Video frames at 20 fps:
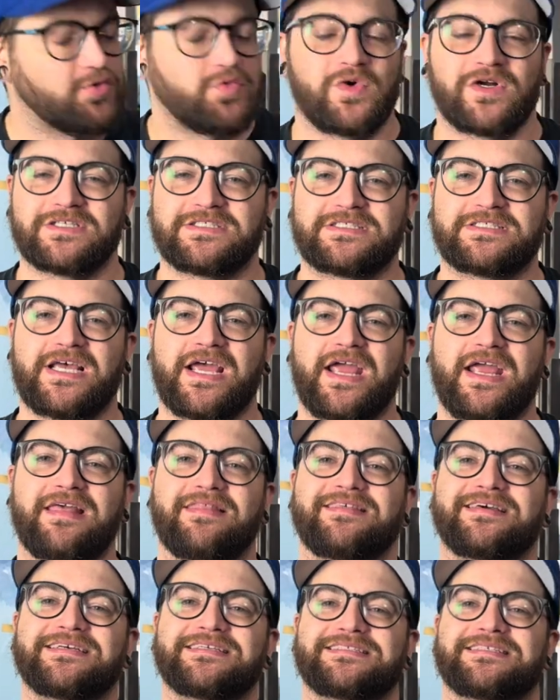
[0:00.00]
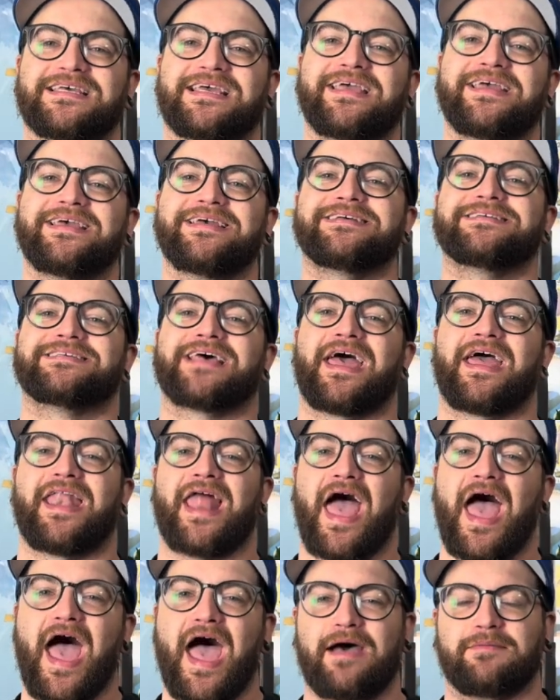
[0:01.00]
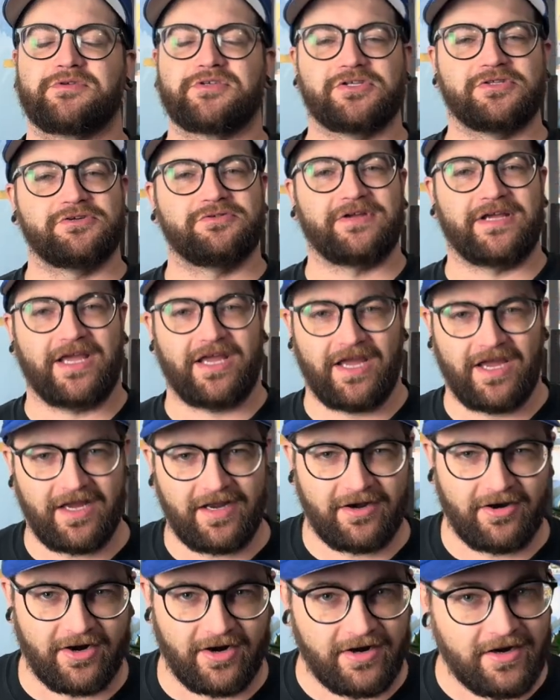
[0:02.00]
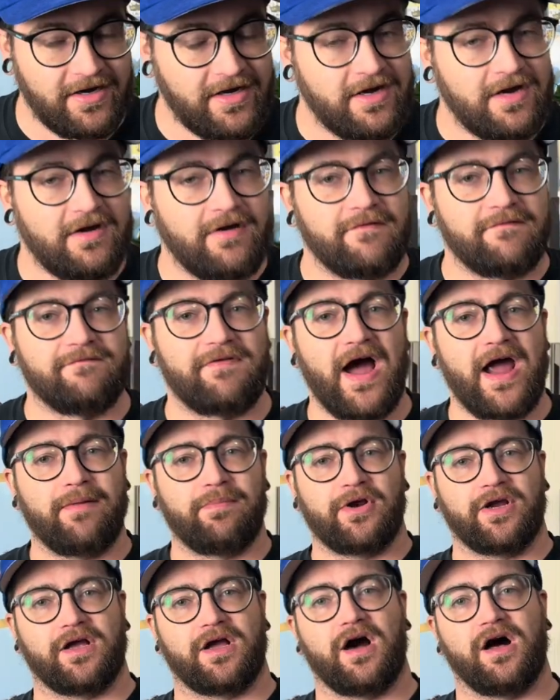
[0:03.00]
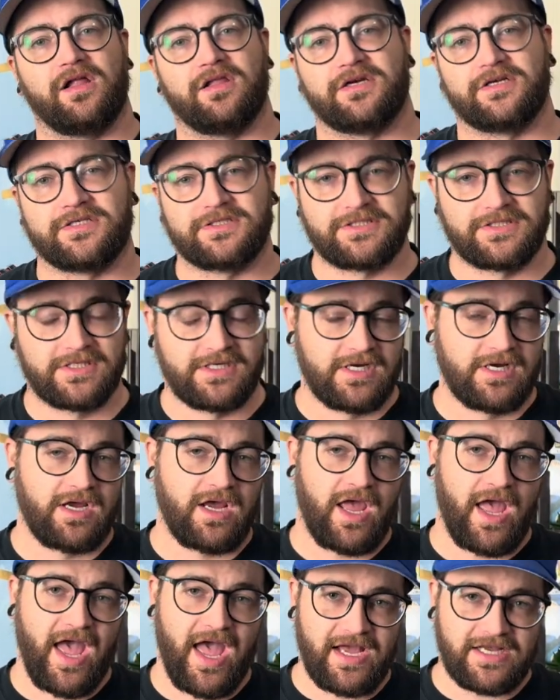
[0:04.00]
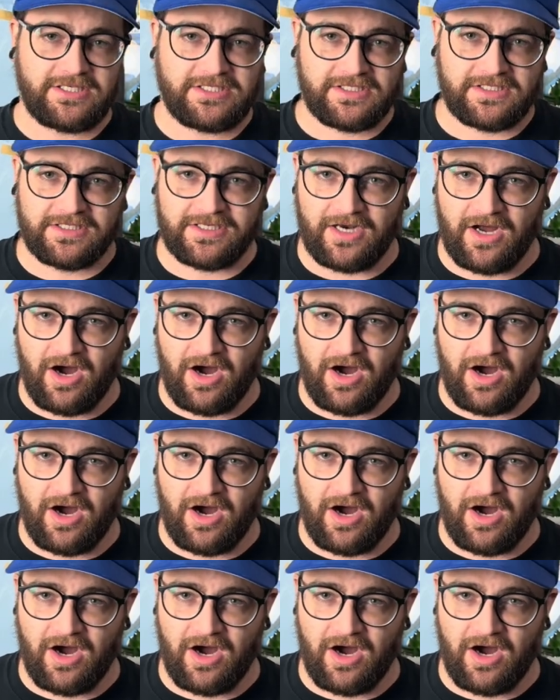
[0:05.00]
want to say this is an absolute heater. Vibrant colors, excellent